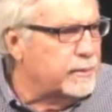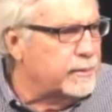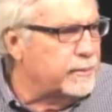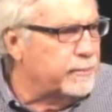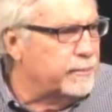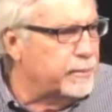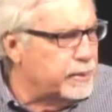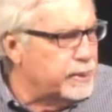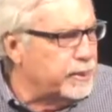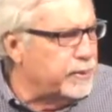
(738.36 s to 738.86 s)

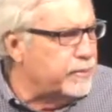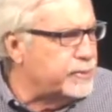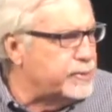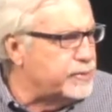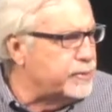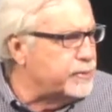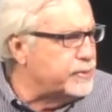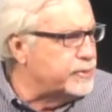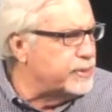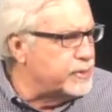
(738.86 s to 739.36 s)
Billy
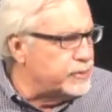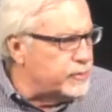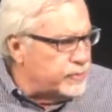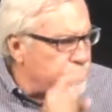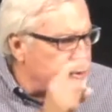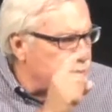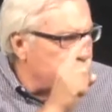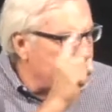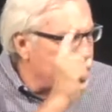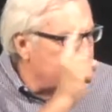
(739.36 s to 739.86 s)
Crystal says,
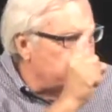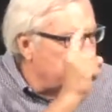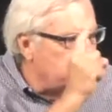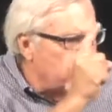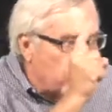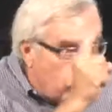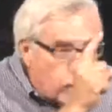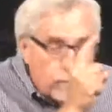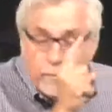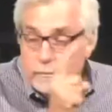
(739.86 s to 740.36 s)

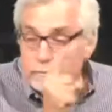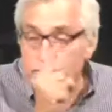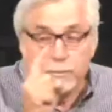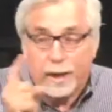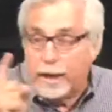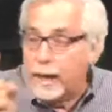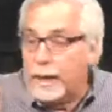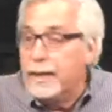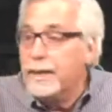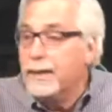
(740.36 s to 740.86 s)

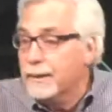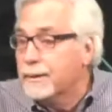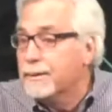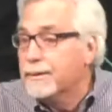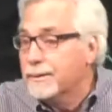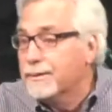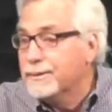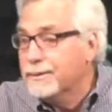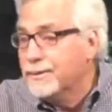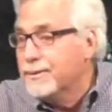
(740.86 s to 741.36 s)
Okay,
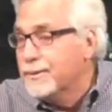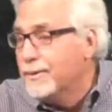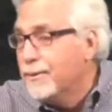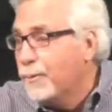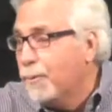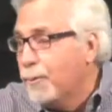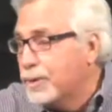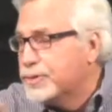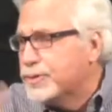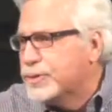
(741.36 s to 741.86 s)

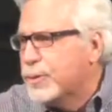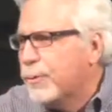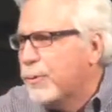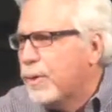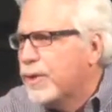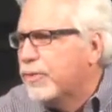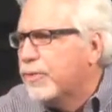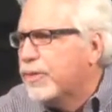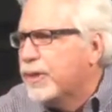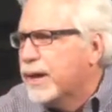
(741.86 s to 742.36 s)
what's the
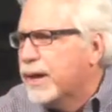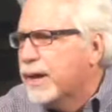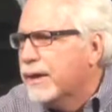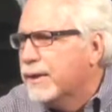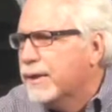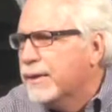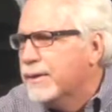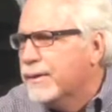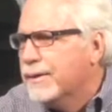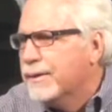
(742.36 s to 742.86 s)
one thing?
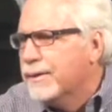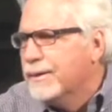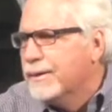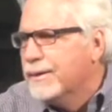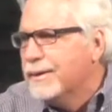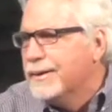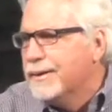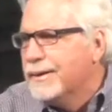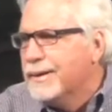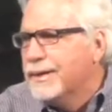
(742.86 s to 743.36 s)

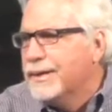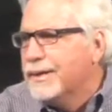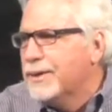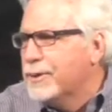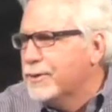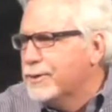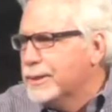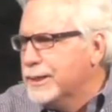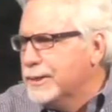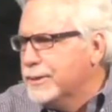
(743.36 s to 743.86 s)
And
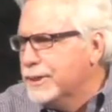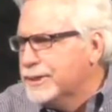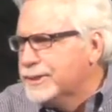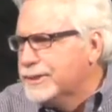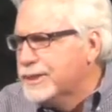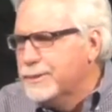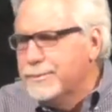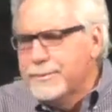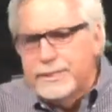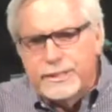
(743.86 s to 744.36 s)
Curly looks
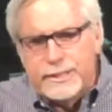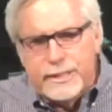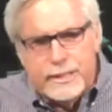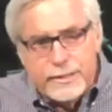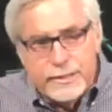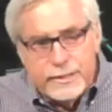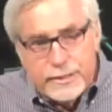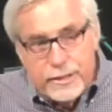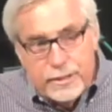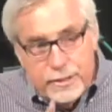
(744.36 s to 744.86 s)
at him and
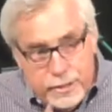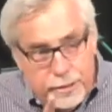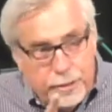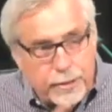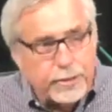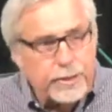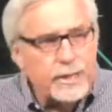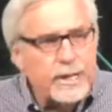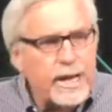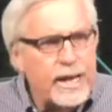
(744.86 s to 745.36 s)
says,
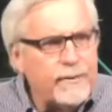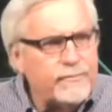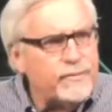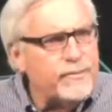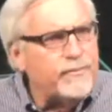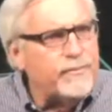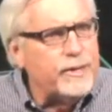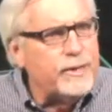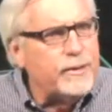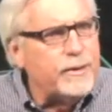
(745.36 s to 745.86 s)
You're going to have to
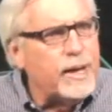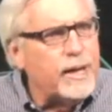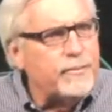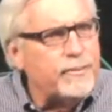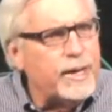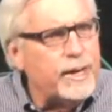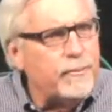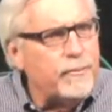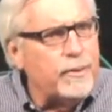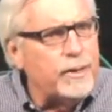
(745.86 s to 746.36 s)
figure out
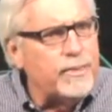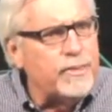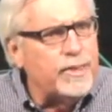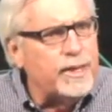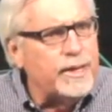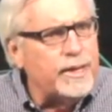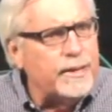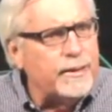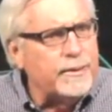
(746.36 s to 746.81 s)
that one thing.